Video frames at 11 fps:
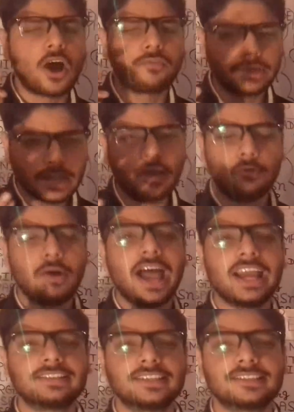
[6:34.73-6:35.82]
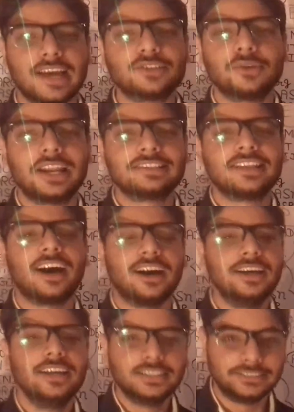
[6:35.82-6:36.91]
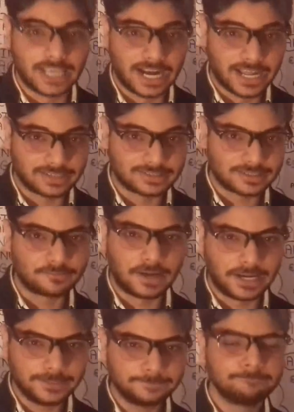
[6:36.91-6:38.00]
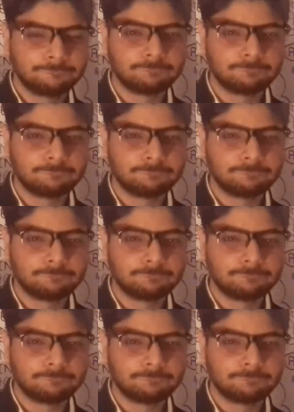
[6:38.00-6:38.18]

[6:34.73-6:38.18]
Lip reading: often the y-axis as well as the z-axis. Fine.